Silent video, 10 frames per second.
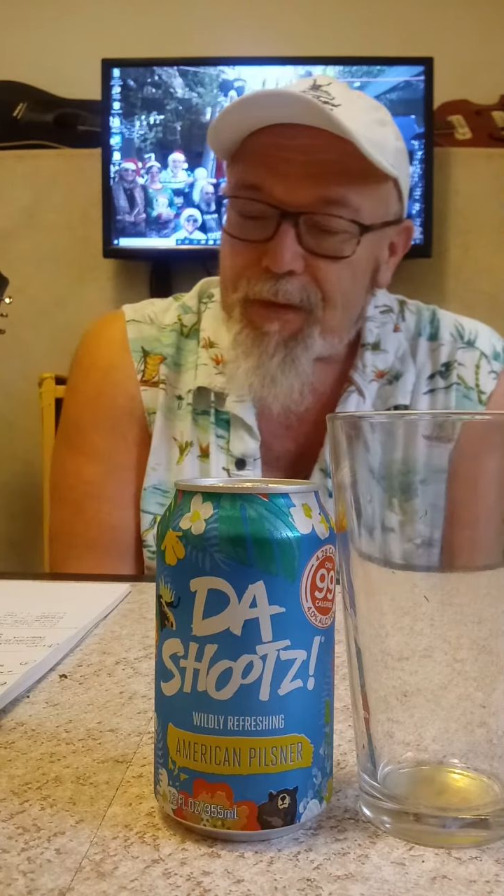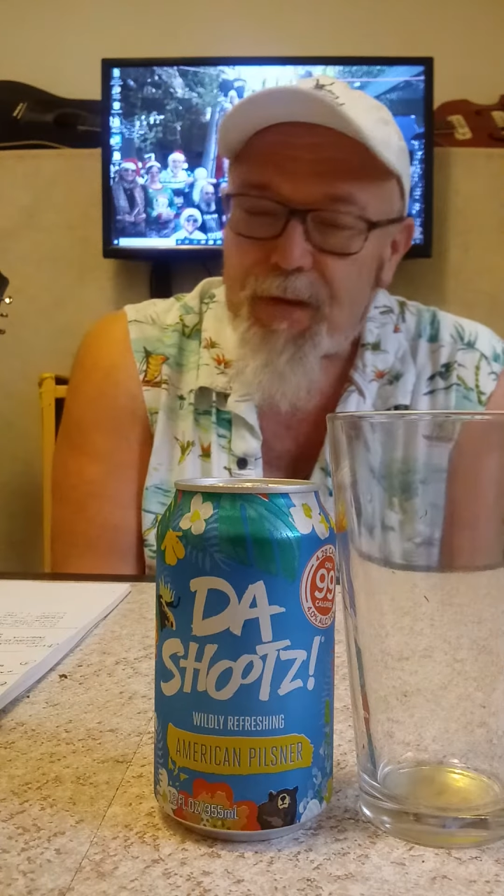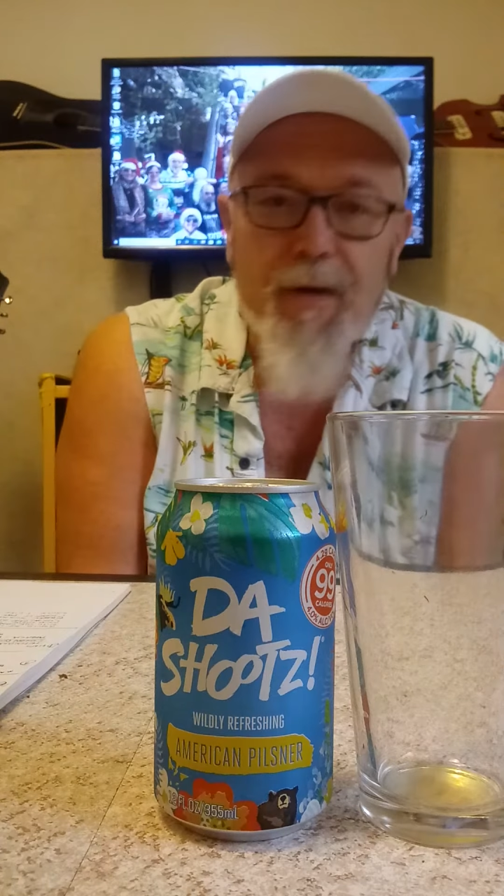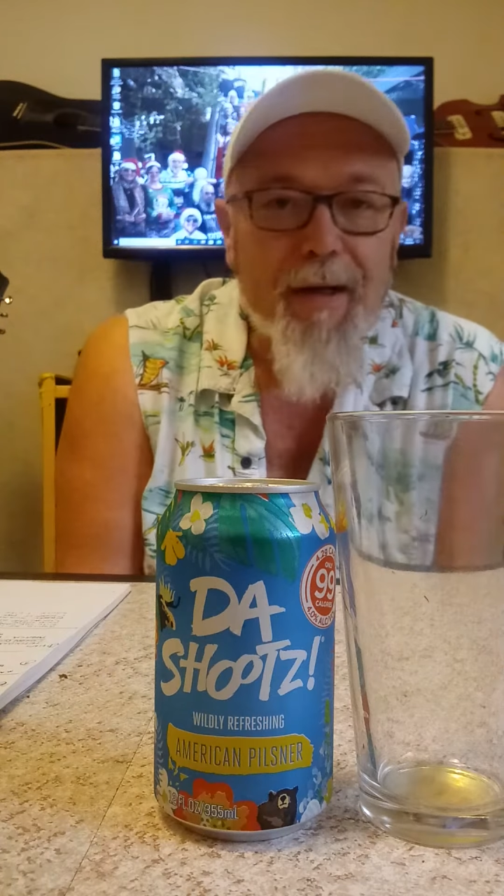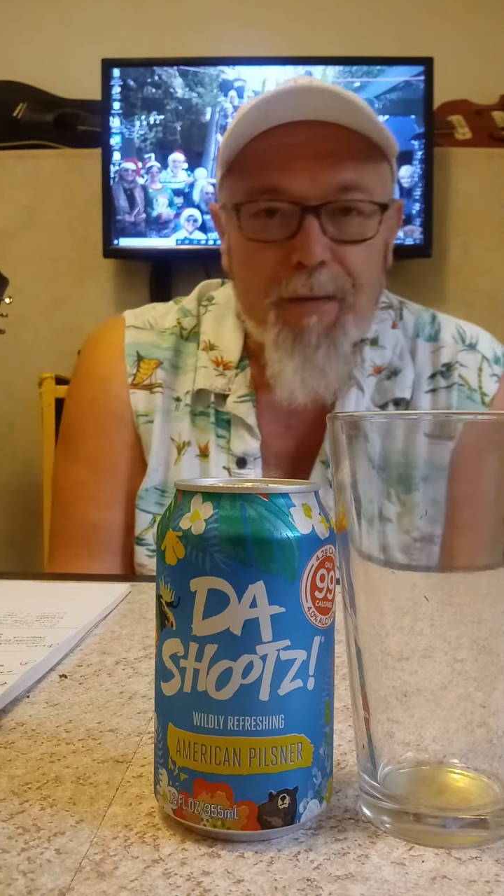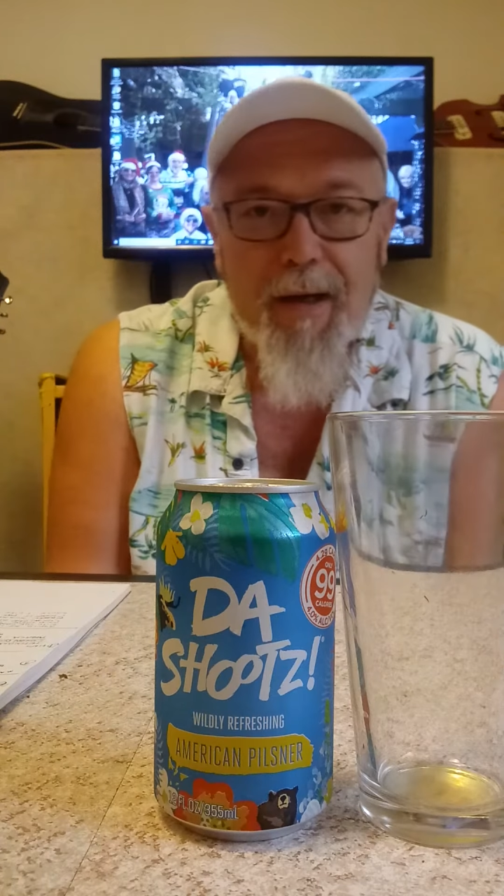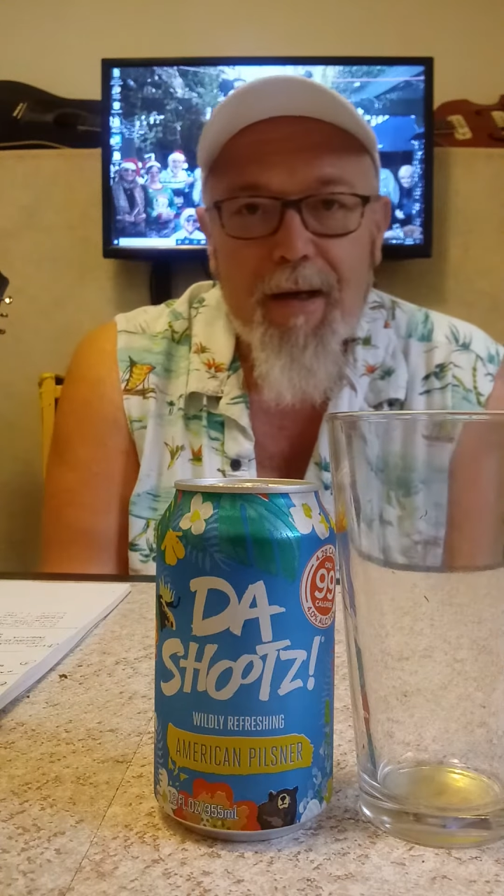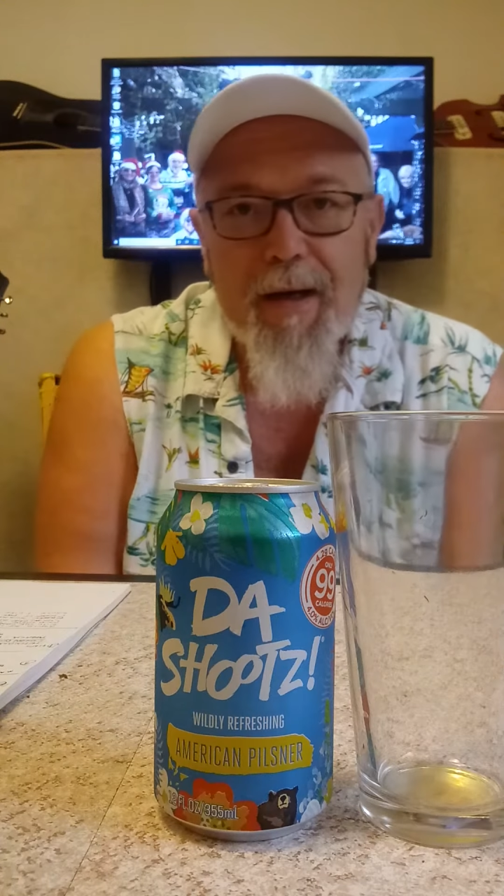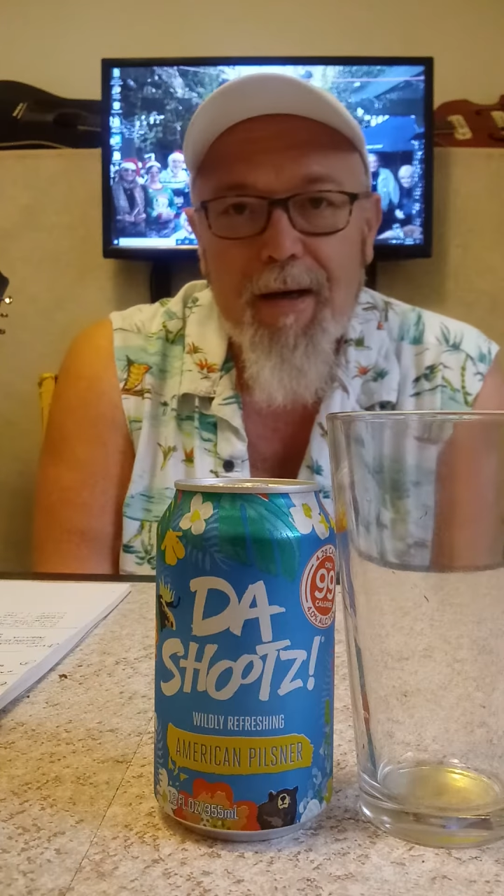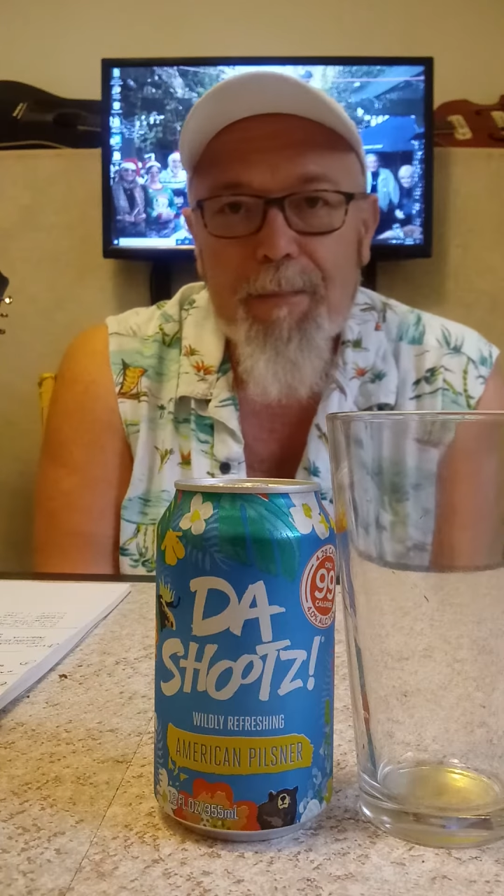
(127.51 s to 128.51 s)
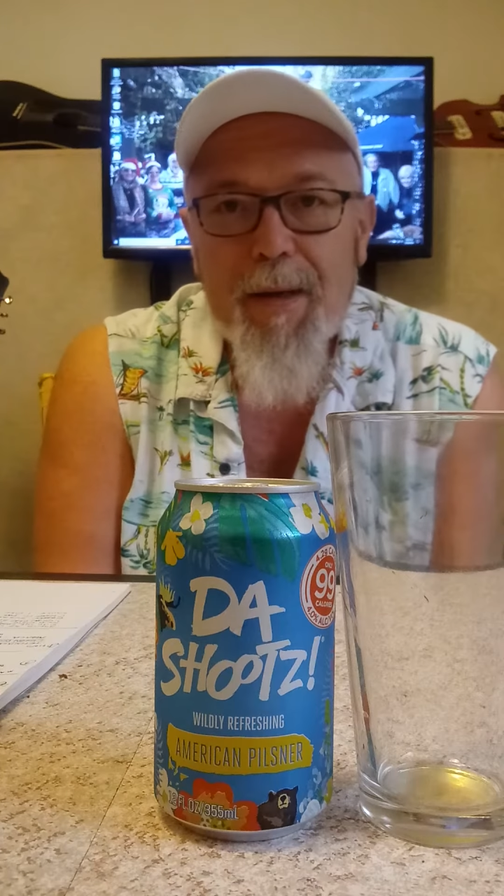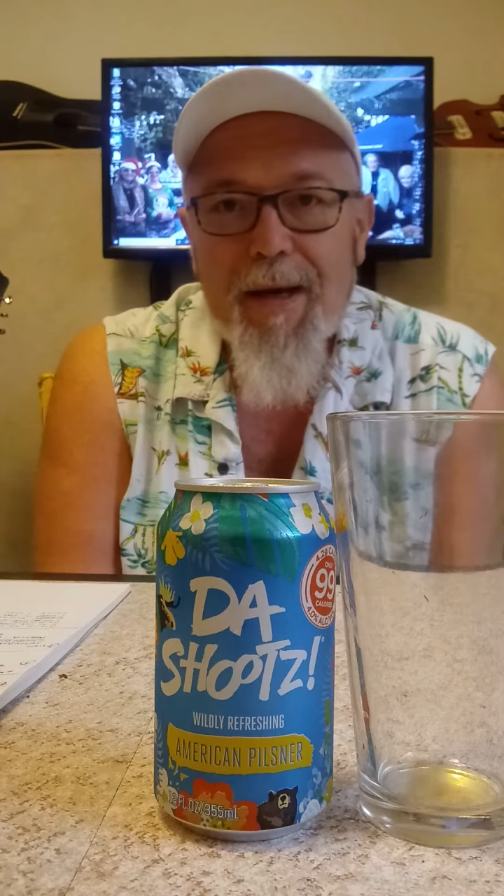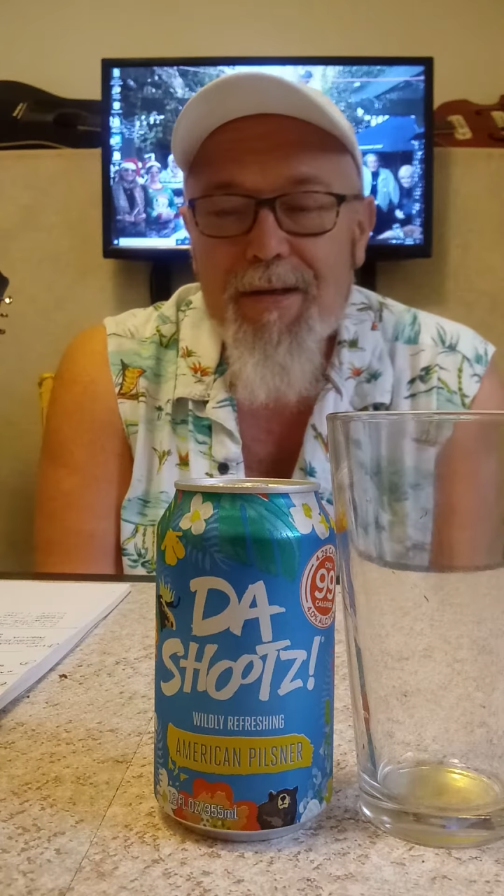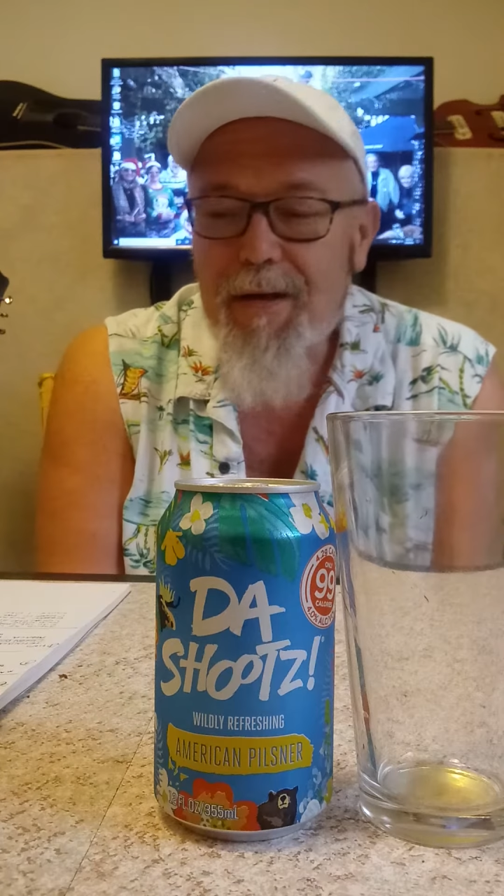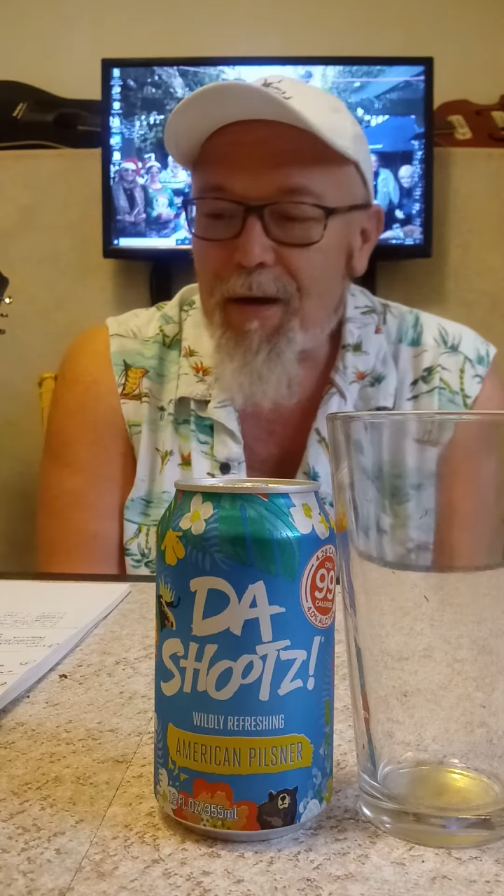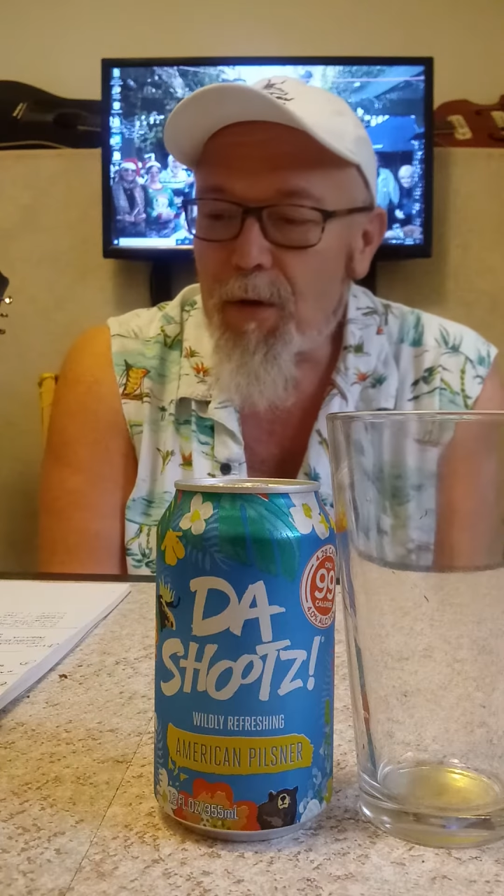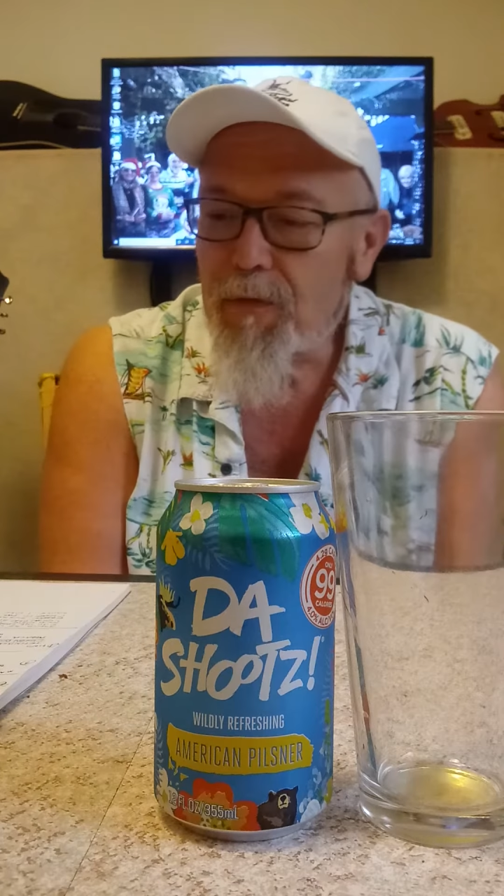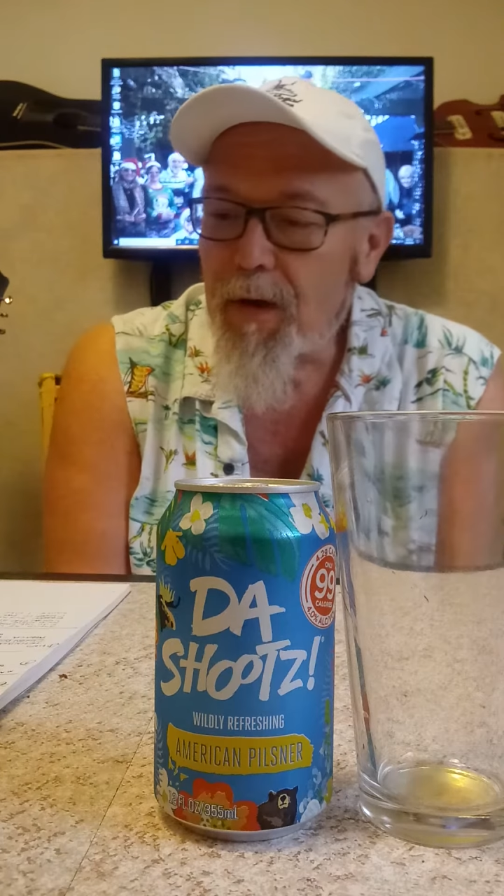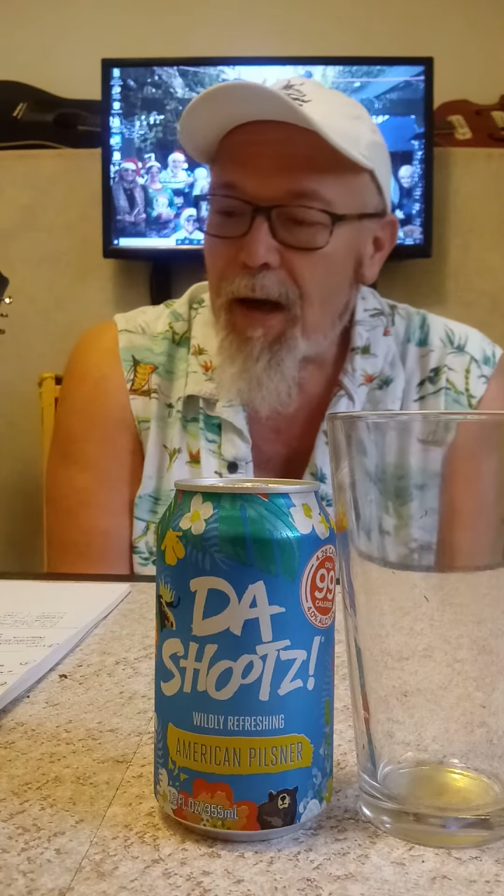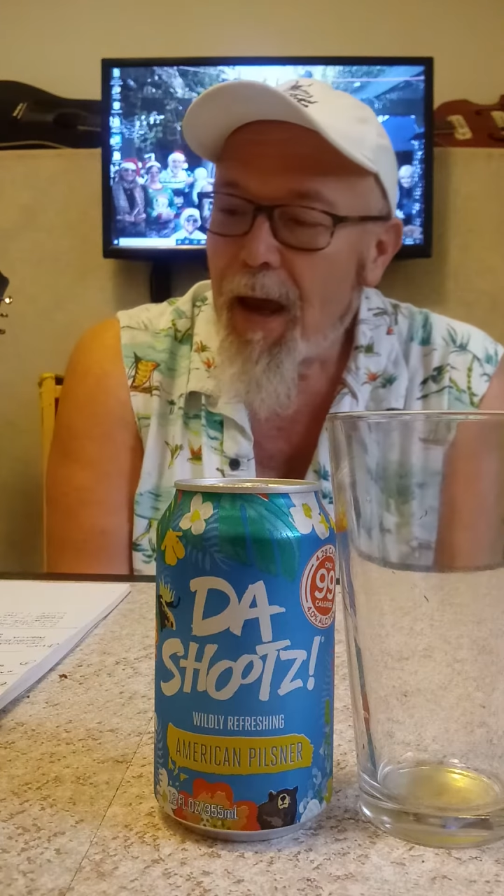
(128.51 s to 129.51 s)
So anyway, PSA
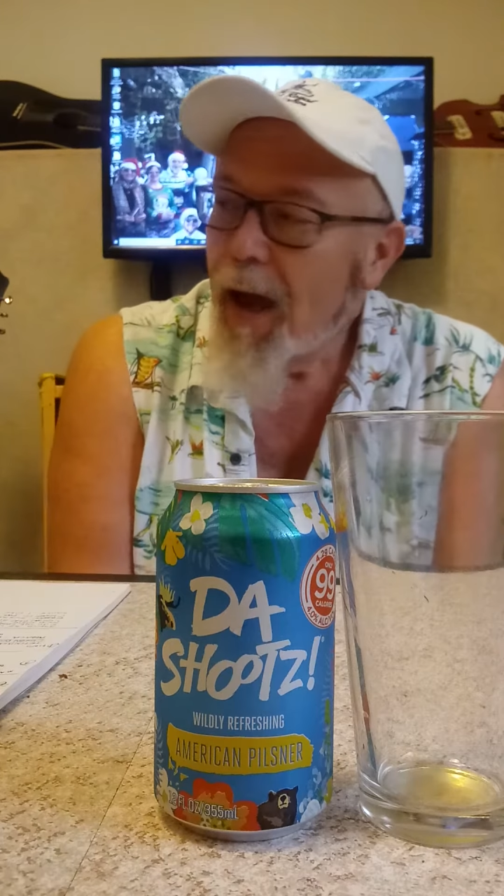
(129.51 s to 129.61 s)
over.